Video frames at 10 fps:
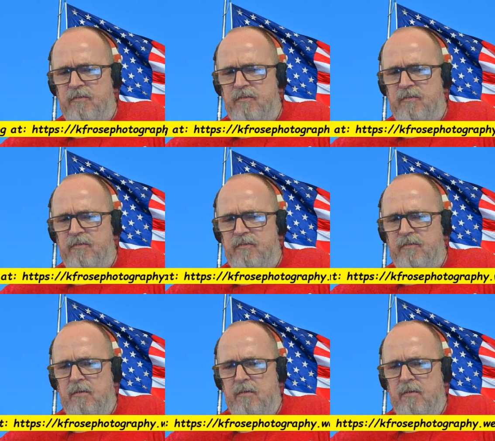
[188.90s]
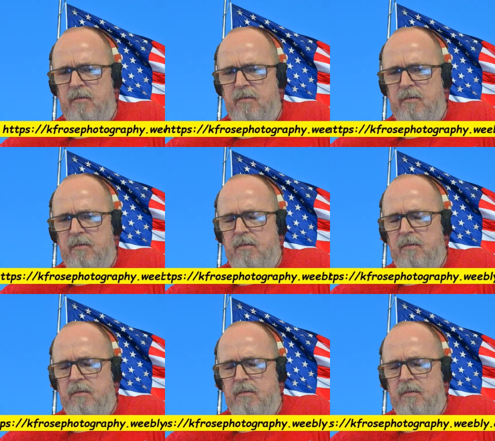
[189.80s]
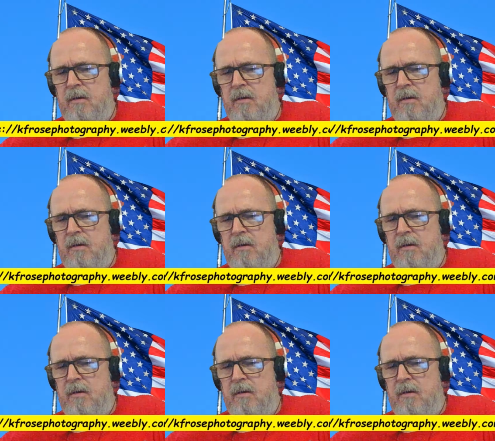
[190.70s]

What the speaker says: Nothing is said.